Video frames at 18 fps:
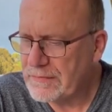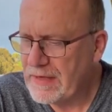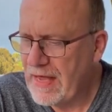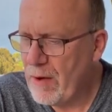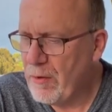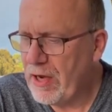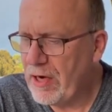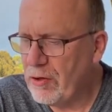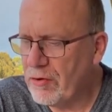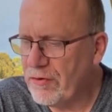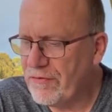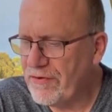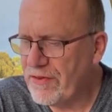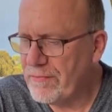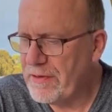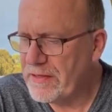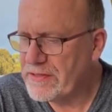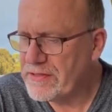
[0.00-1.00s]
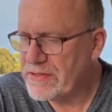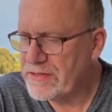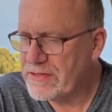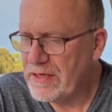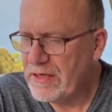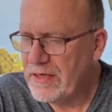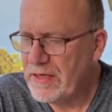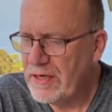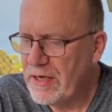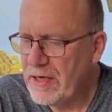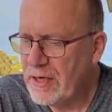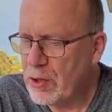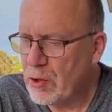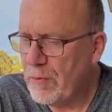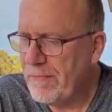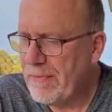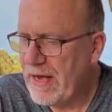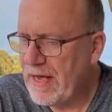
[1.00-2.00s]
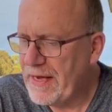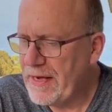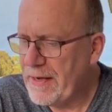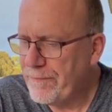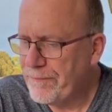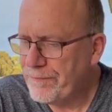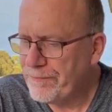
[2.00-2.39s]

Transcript: How I long for the months gone by.